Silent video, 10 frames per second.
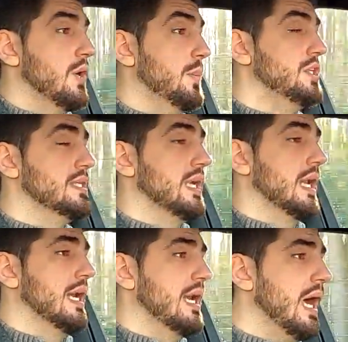which is a
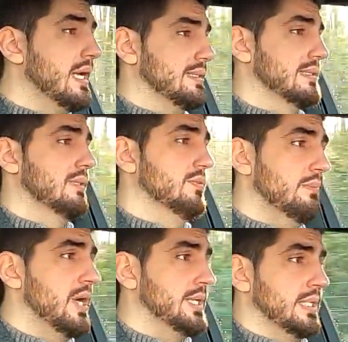lot of
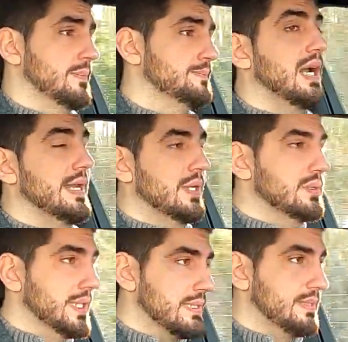money. I
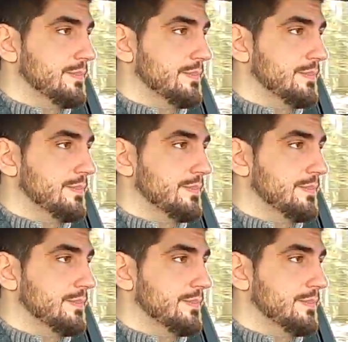know that.